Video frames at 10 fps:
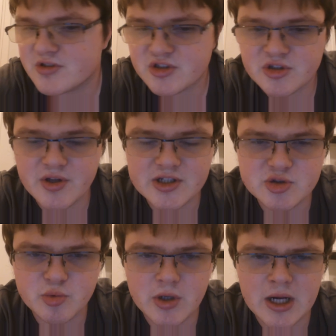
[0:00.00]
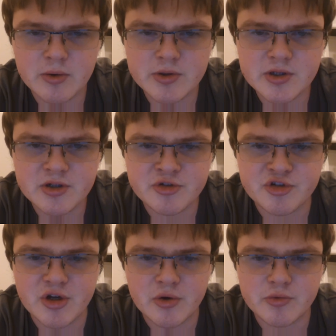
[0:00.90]
So that's what I would
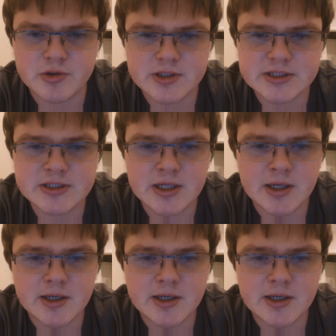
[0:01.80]
generally